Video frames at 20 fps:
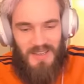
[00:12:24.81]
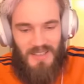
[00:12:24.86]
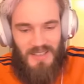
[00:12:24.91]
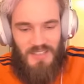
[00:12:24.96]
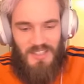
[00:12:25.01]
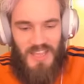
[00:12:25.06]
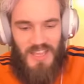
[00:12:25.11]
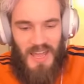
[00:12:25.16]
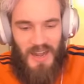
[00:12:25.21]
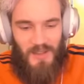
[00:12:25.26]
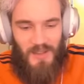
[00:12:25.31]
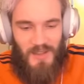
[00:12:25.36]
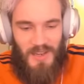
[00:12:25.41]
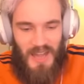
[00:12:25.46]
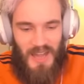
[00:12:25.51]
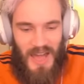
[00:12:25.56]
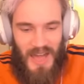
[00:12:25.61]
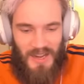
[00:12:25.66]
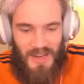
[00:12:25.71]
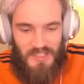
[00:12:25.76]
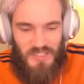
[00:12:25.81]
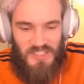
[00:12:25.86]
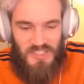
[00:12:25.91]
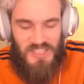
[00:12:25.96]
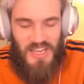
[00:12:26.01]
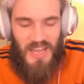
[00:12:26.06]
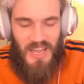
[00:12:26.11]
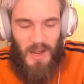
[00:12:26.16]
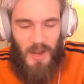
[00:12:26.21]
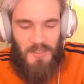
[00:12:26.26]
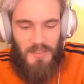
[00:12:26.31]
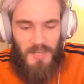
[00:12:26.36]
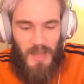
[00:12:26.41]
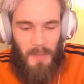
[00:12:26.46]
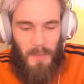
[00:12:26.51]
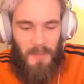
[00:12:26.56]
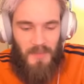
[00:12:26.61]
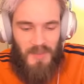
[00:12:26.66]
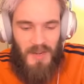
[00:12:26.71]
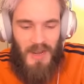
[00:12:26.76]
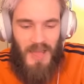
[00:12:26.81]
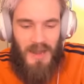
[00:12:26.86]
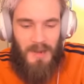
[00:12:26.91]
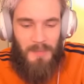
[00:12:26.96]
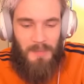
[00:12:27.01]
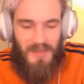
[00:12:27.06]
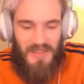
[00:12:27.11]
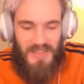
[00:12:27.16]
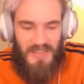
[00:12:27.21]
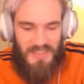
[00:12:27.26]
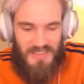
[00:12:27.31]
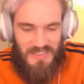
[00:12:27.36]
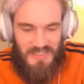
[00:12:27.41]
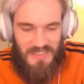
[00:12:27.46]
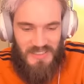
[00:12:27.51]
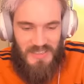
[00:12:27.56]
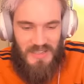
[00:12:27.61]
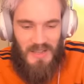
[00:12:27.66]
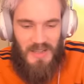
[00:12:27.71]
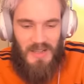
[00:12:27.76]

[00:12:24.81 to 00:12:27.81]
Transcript: Just get on the ladder. Just get on top of the ladder, please.